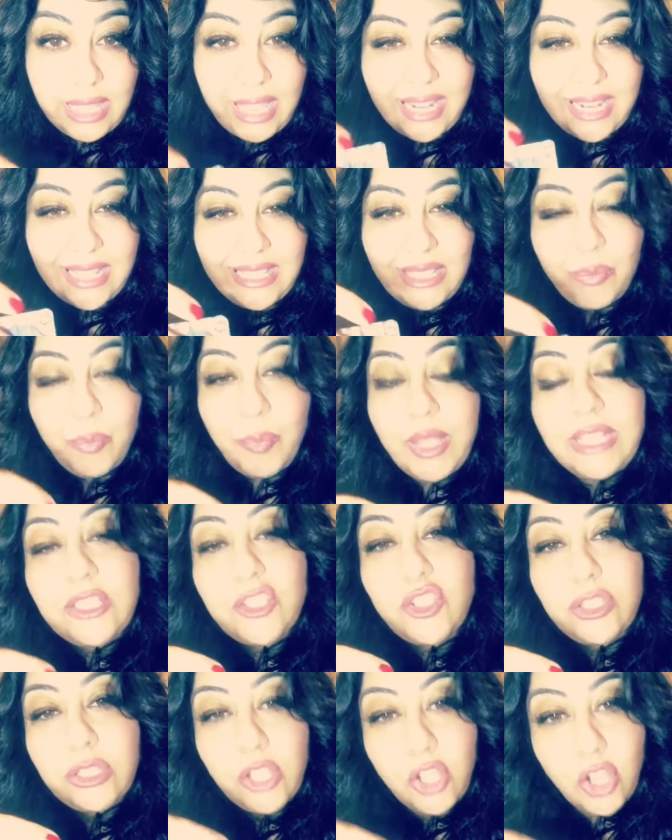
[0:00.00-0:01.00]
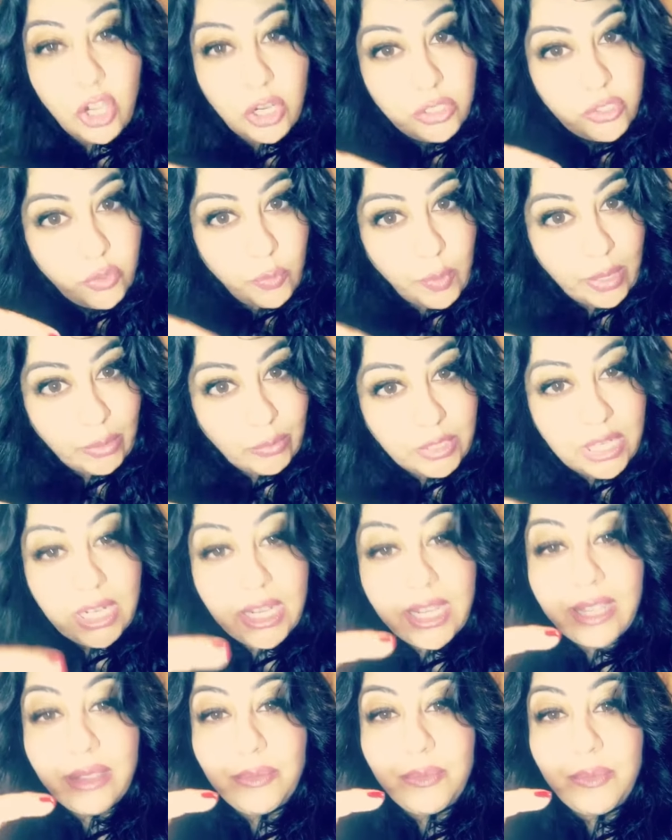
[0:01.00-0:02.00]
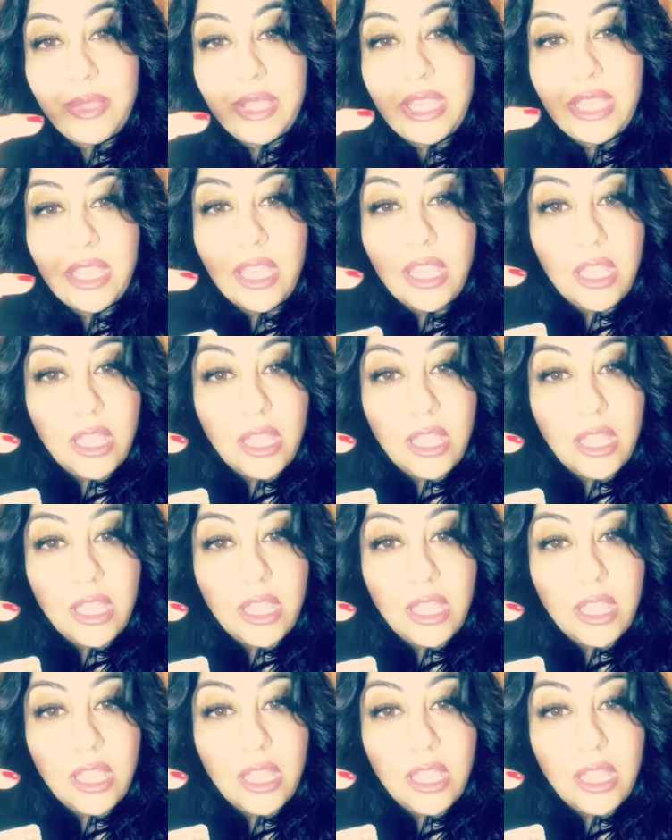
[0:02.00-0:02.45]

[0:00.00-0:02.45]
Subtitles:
and it depends on the cards around it. It can make